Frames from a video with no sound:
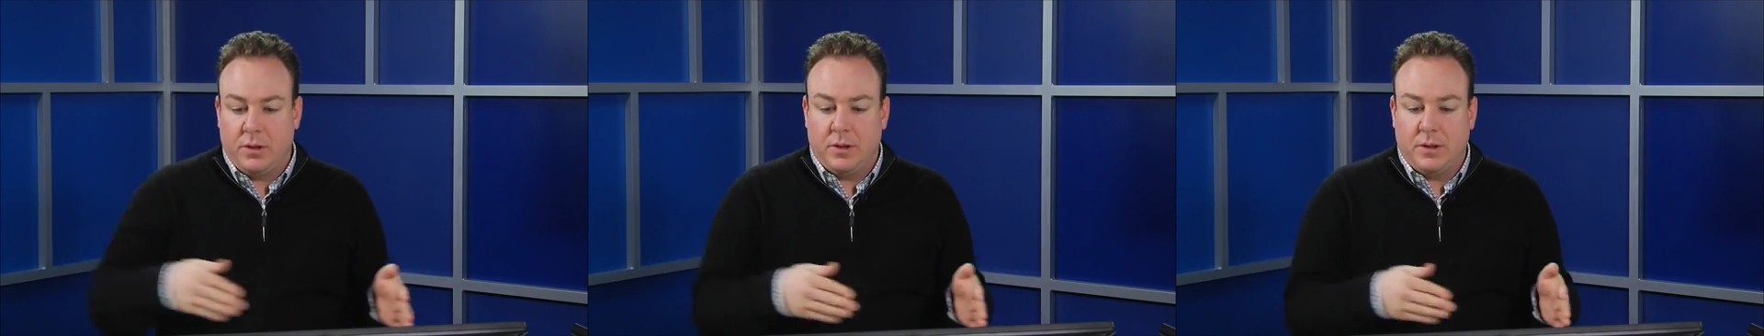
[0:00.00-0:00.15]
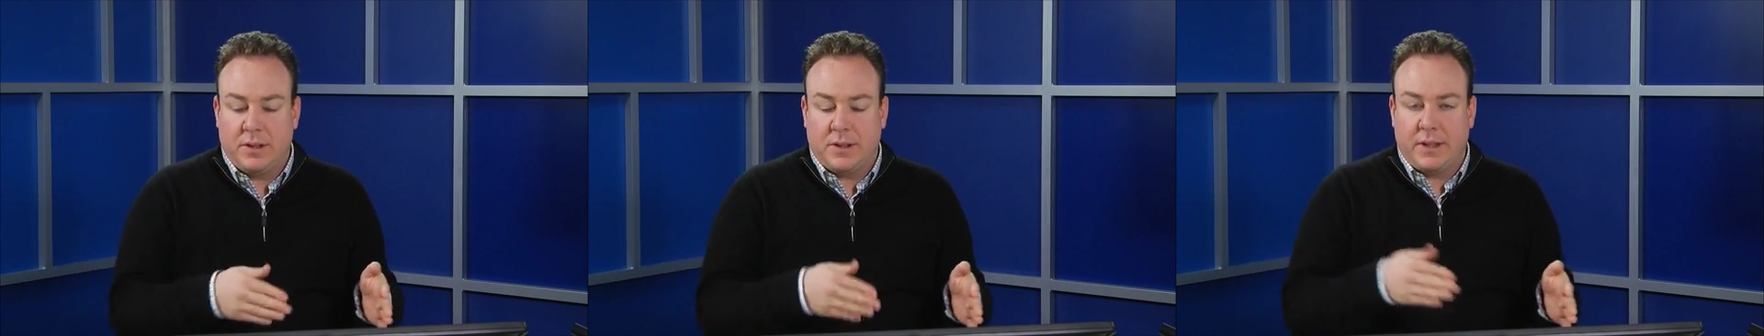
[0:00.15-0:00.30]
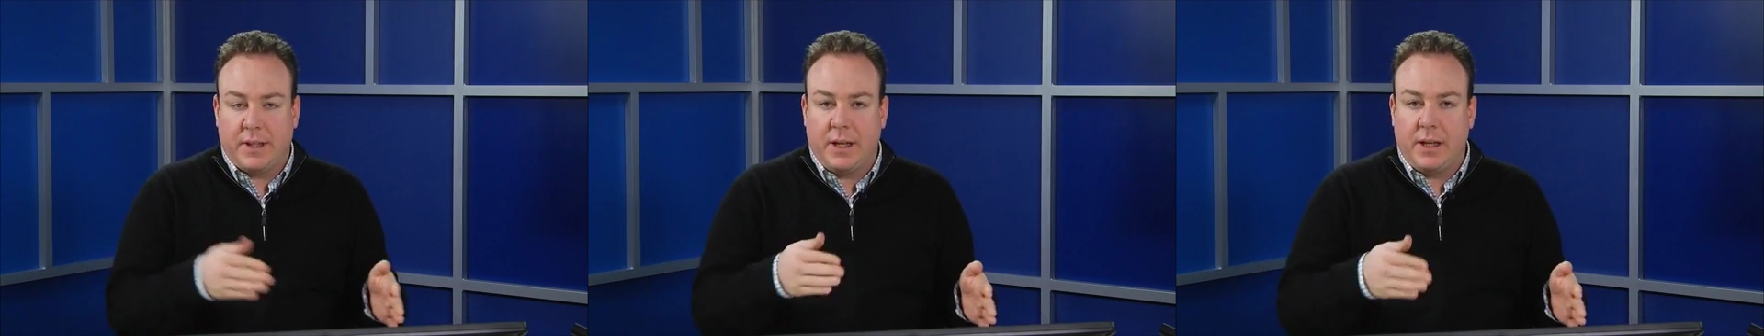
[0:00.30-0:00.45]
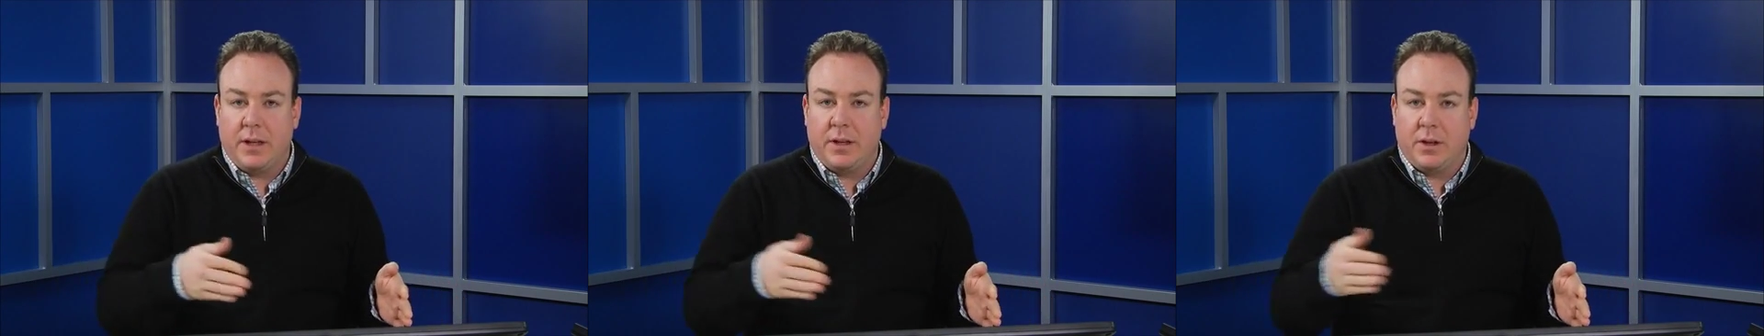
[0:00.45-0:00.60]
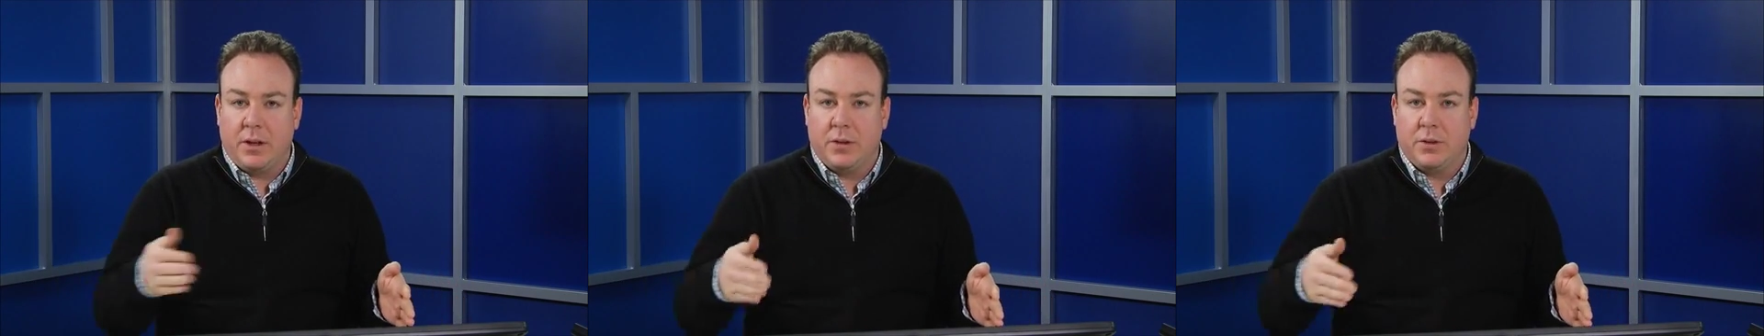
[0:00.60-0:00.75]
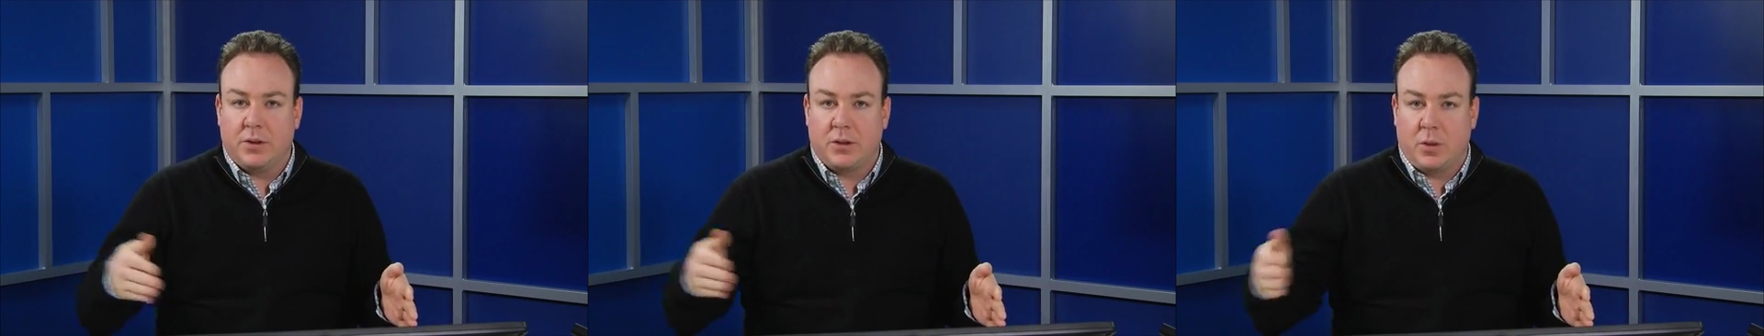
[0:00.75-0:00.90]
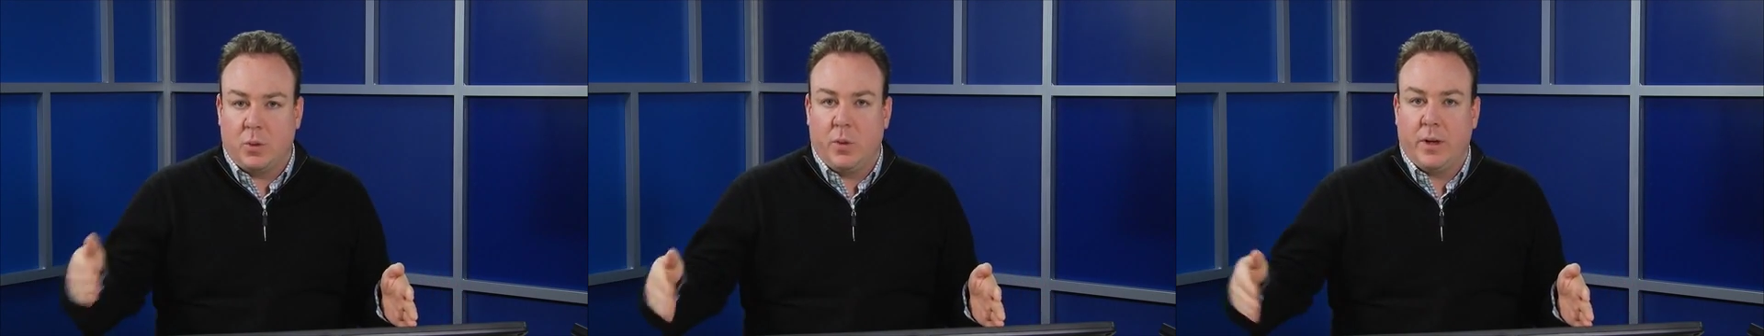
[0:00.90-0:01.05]
seeing
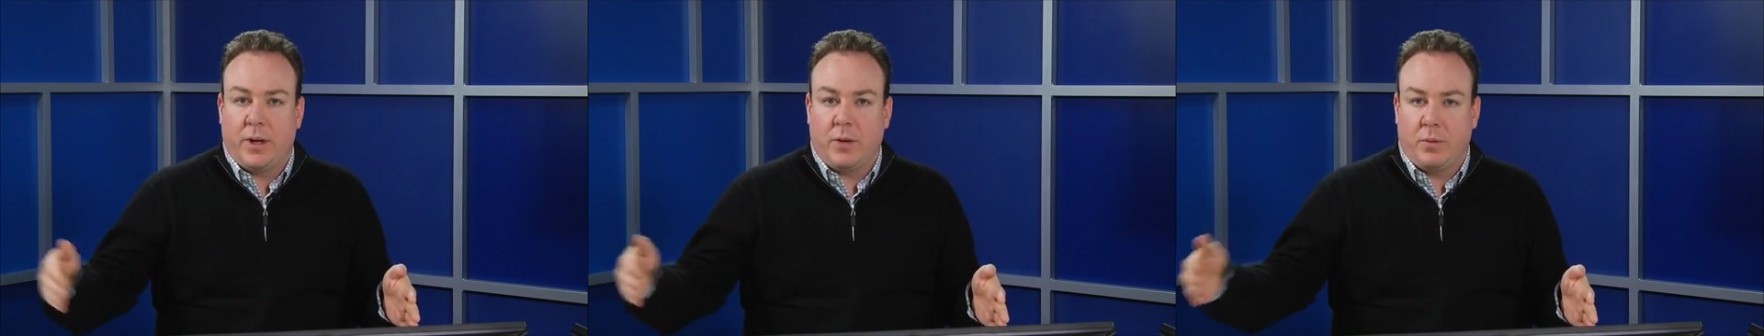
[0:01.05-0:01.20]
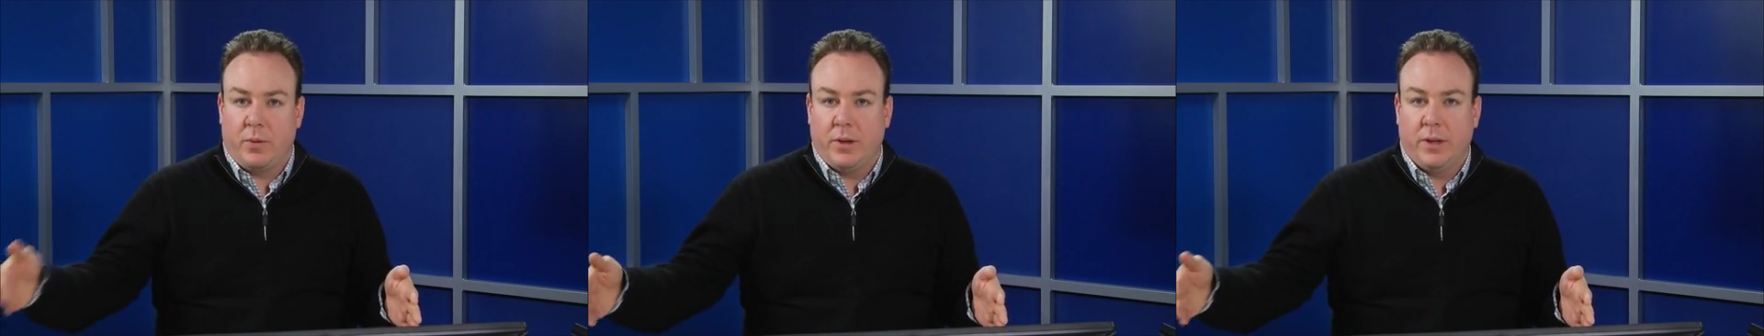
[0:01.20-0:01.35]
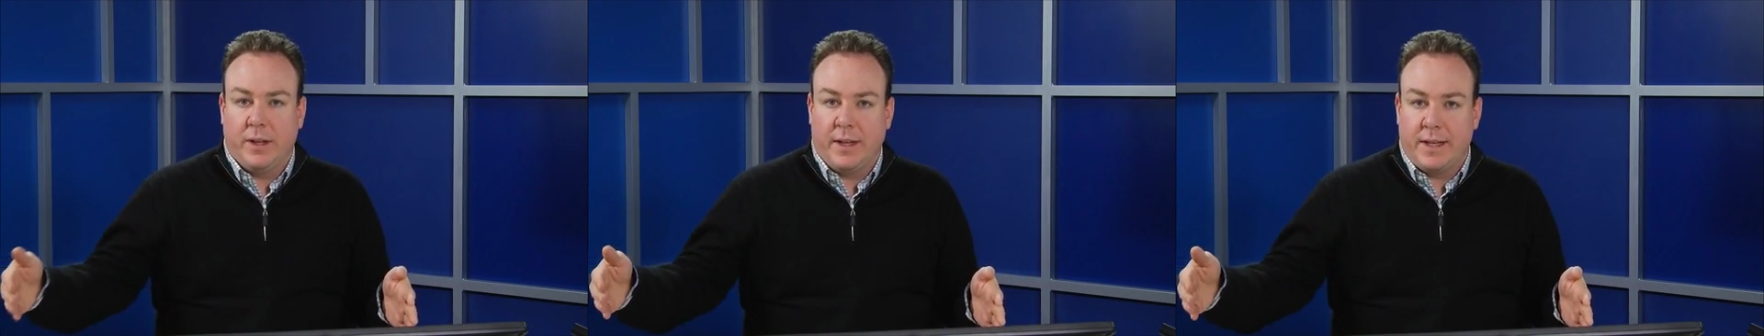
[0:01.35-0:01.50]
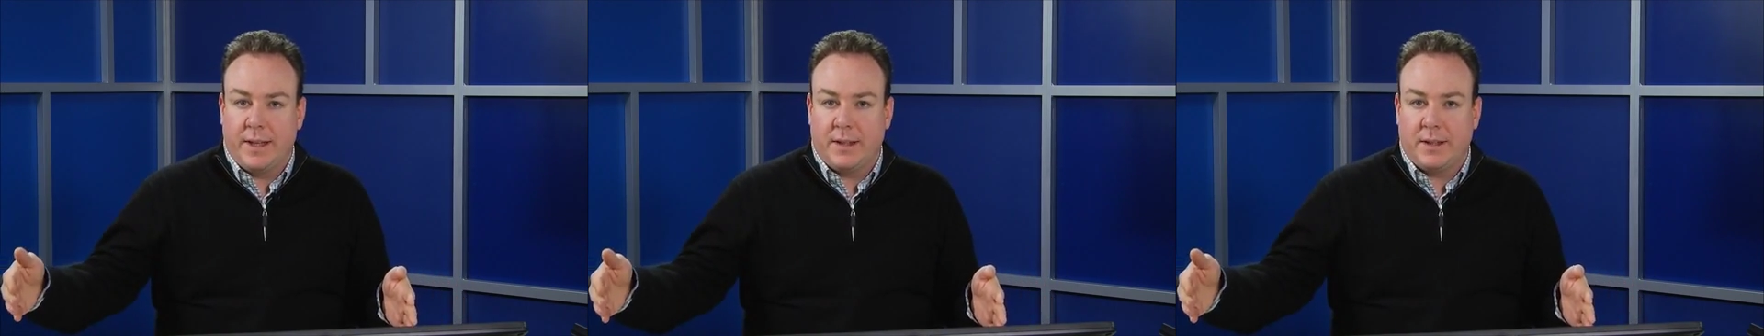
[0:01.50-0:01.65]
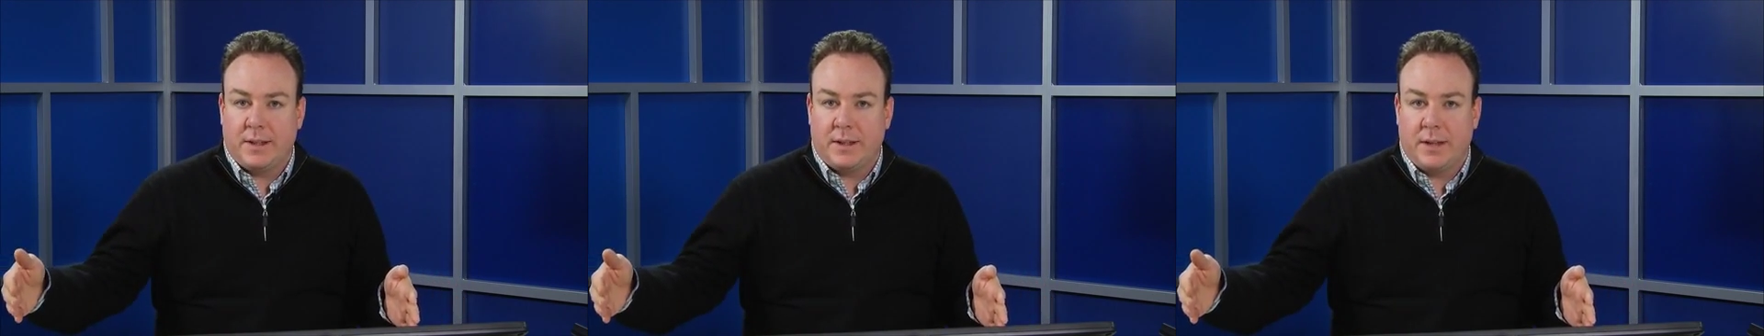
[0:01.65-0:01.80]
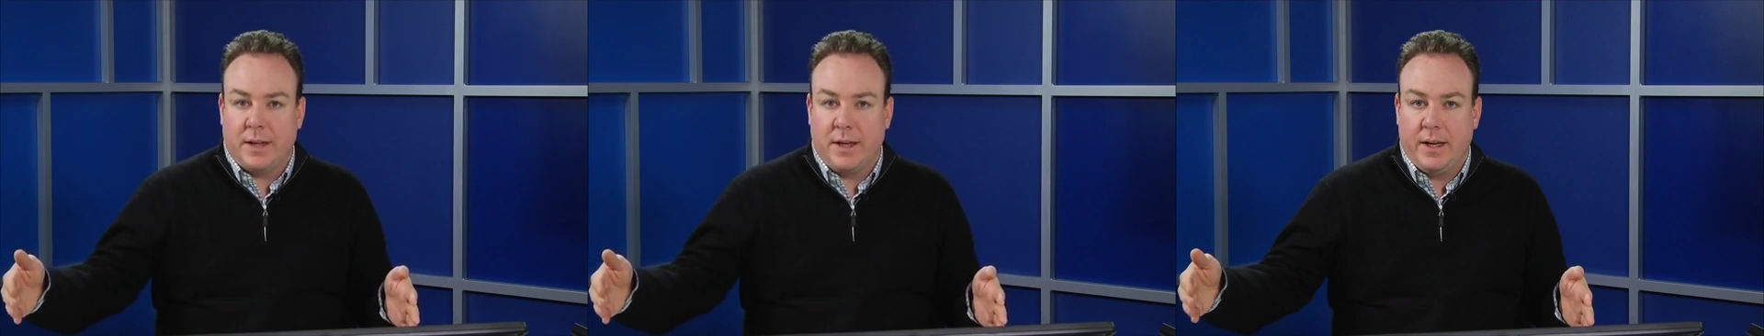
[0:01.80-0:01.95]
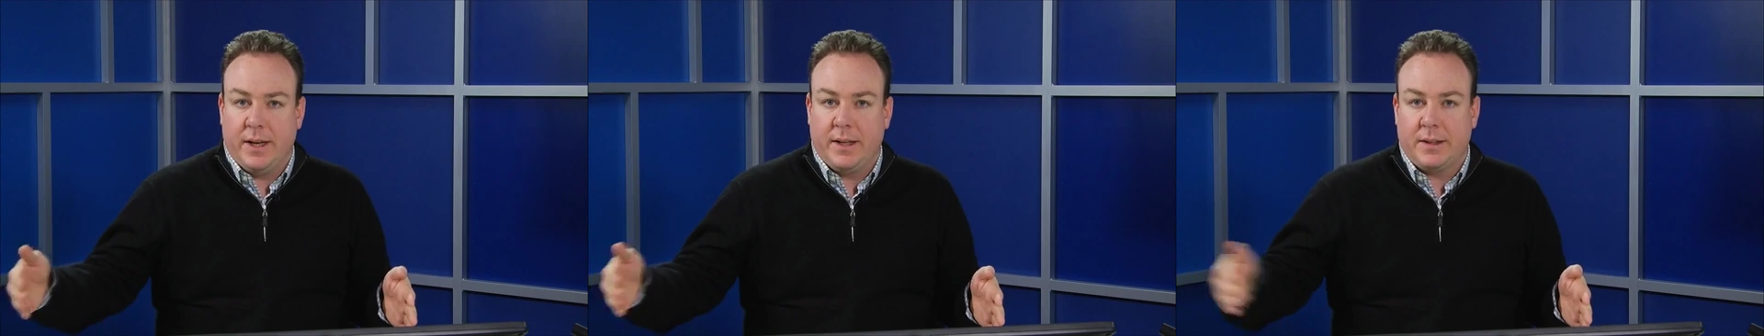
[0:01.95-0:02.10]
those quick release
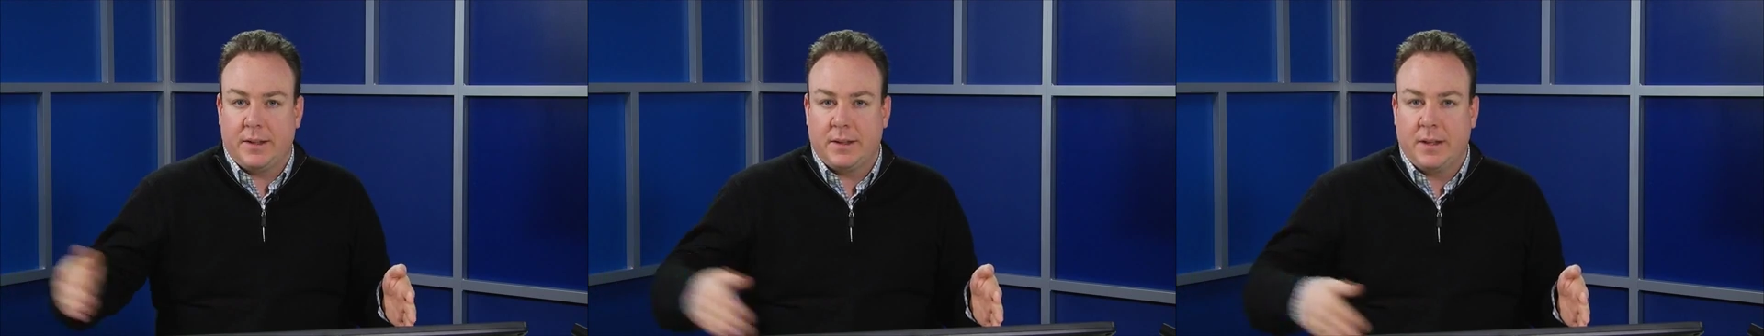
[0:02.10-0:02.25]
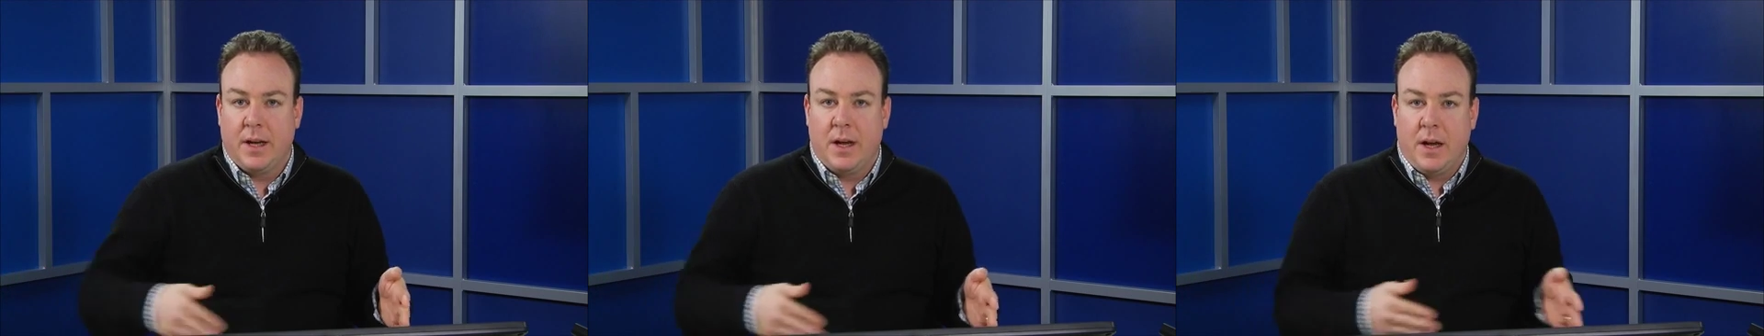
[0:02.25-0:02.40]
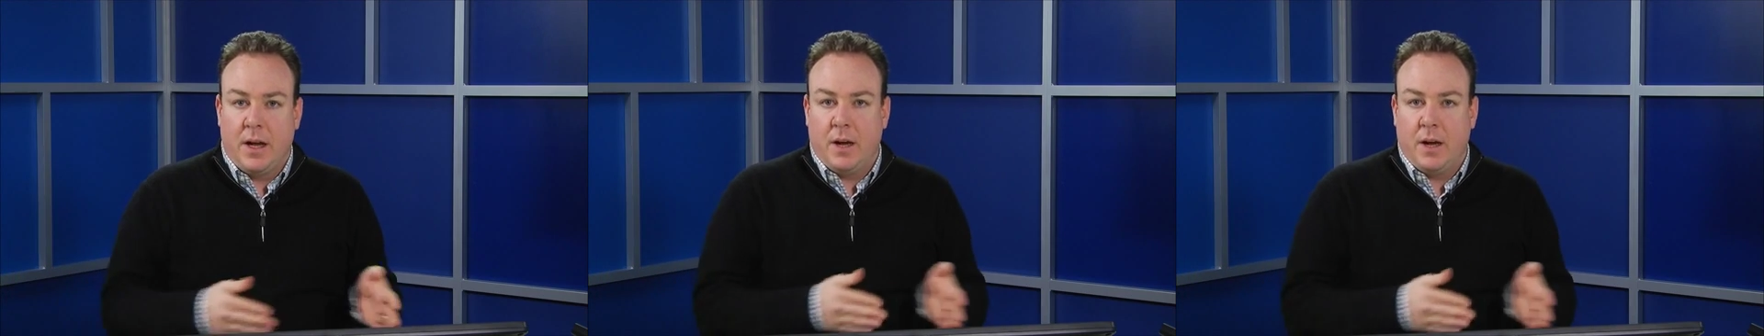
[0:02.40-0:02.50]
hits,